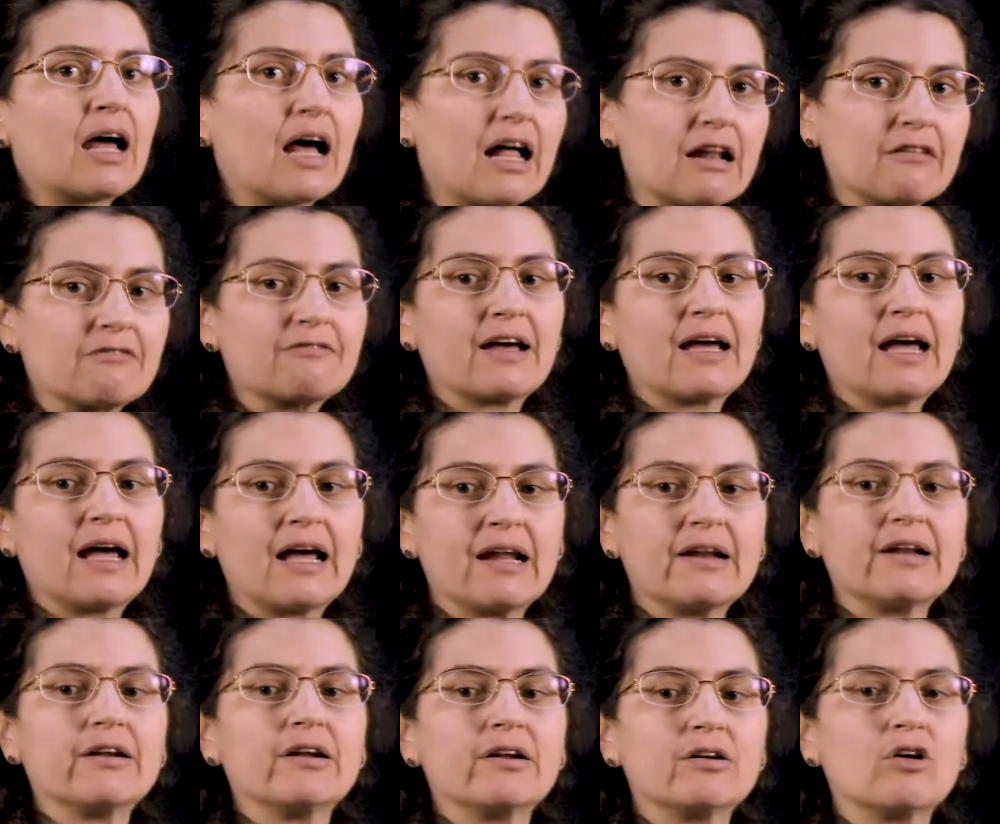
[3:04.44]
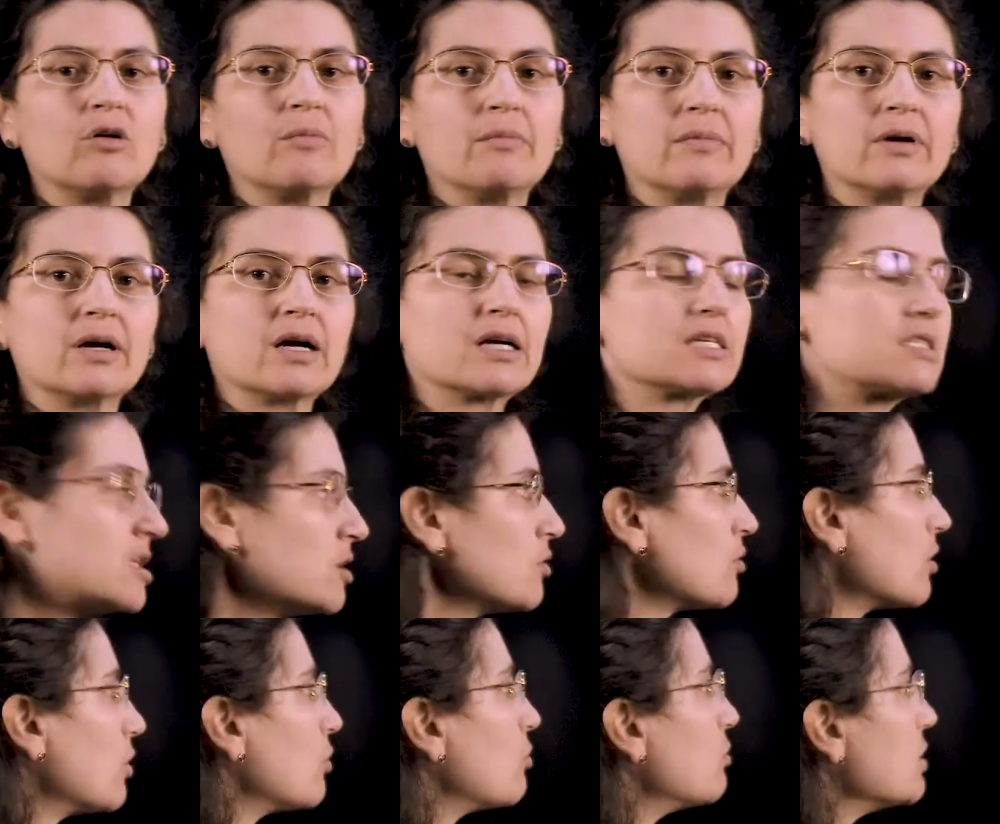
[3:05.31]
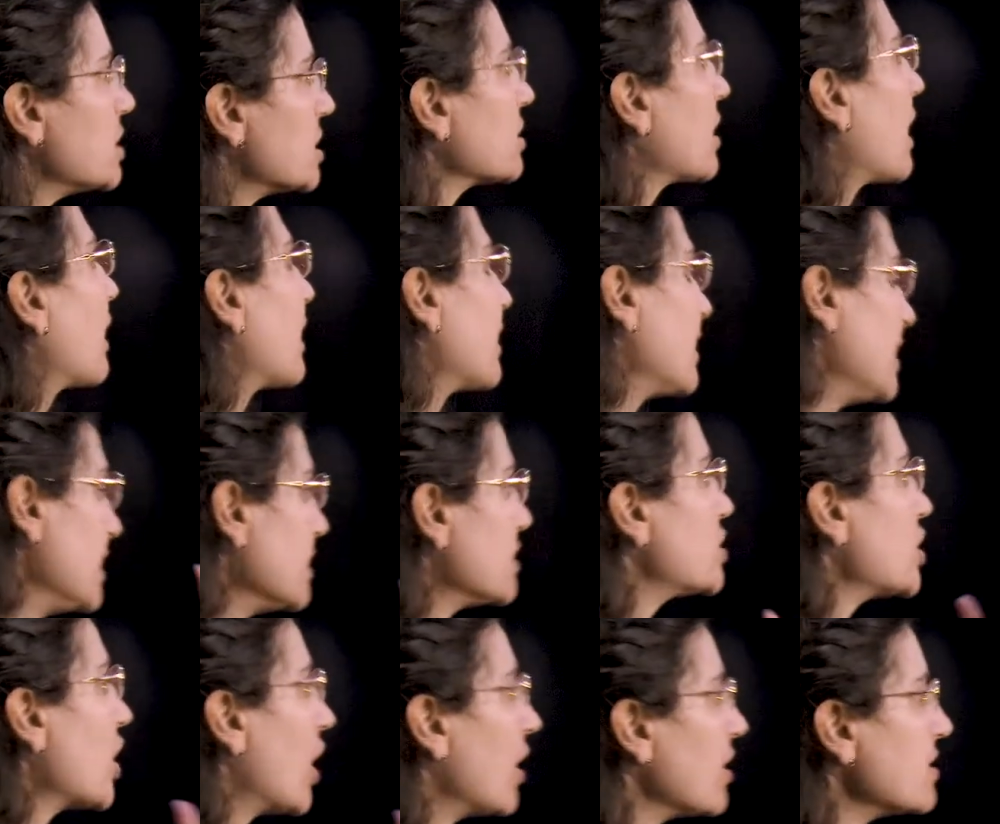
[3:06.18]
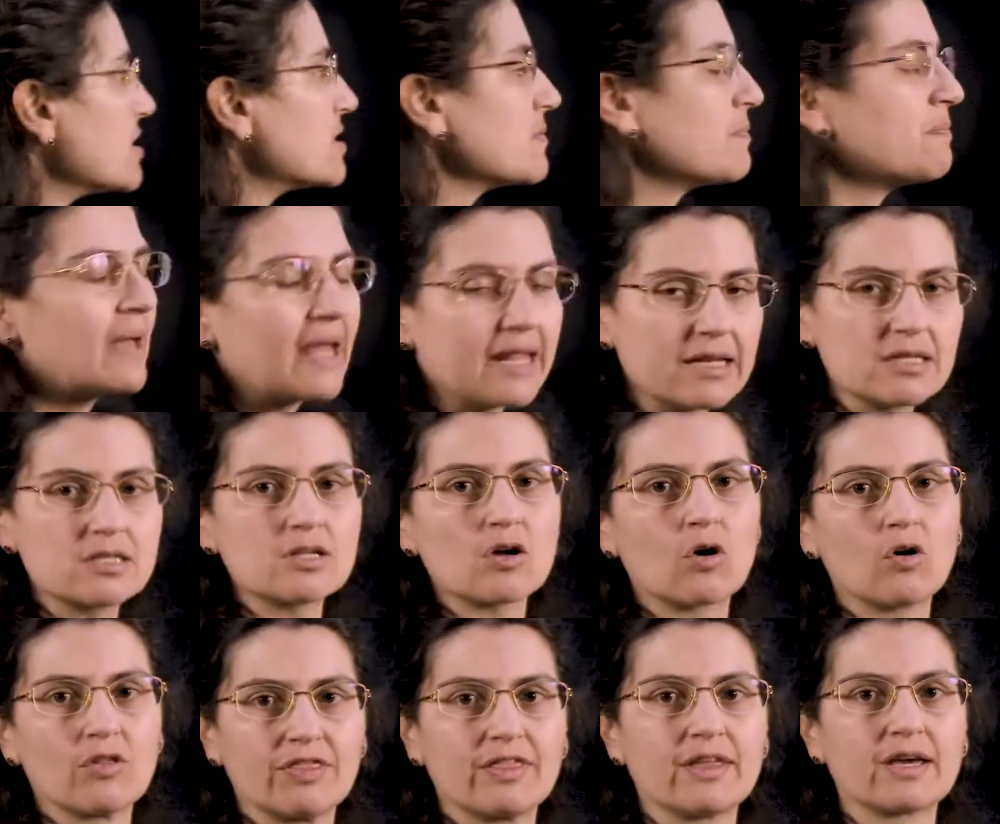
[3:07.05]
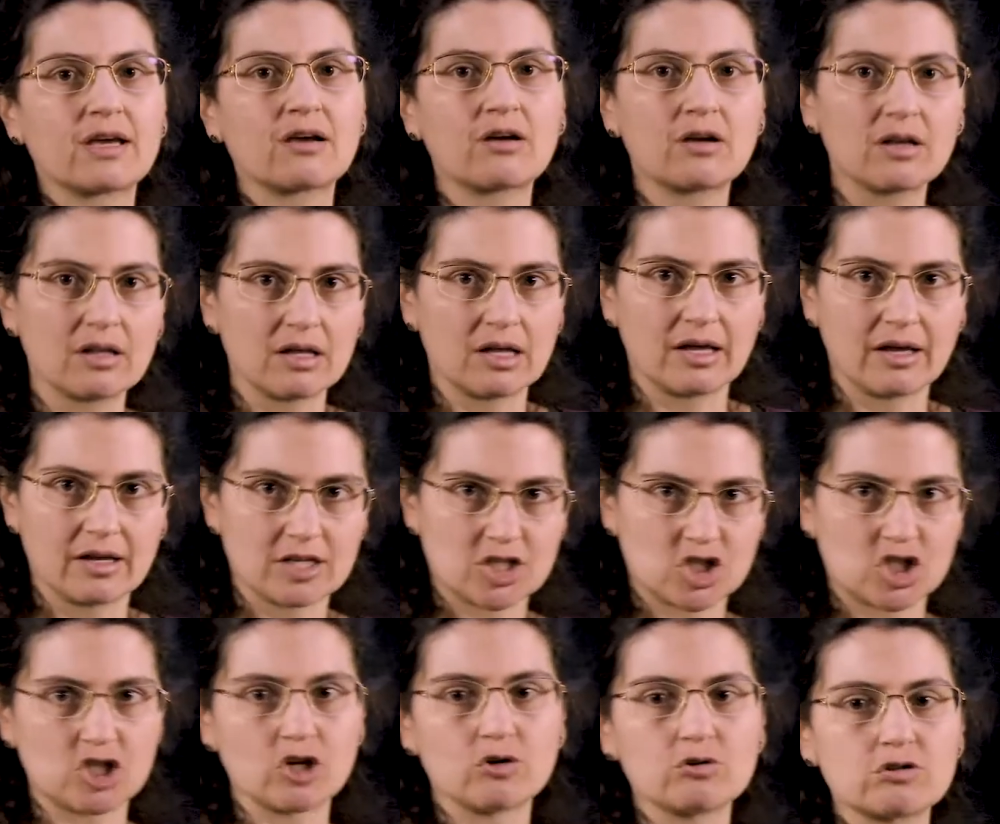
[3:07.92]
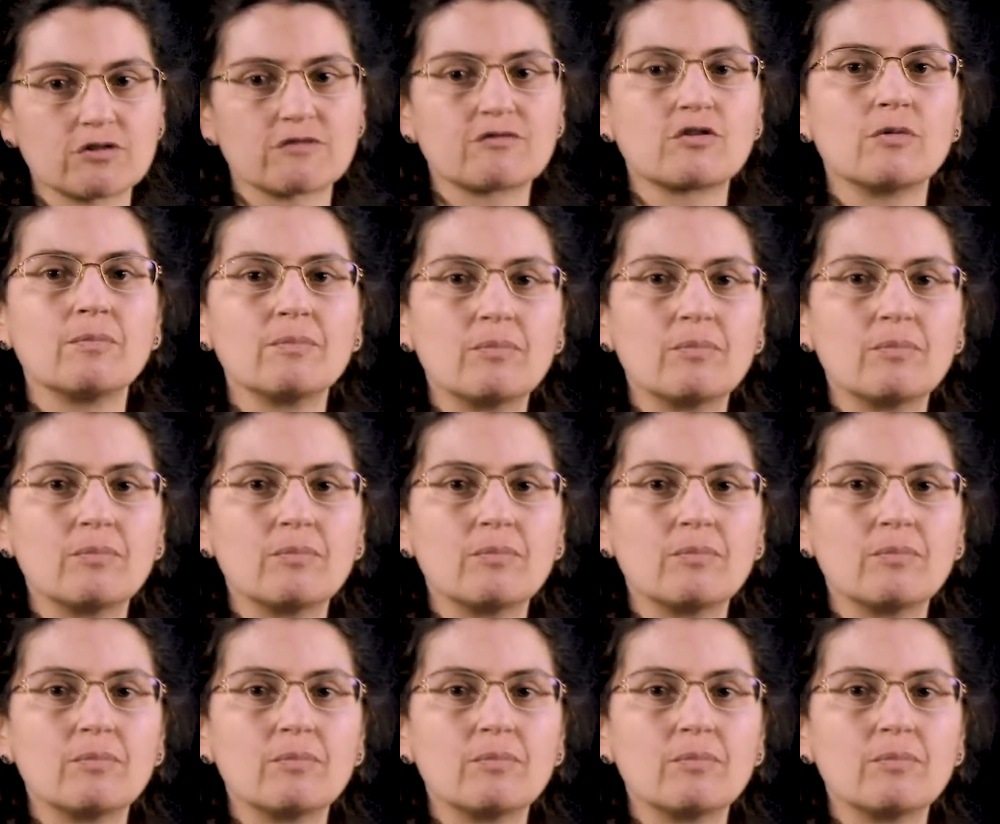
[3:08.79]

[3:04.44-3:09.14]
alpha and on omega 0, which in turn depend on the choice of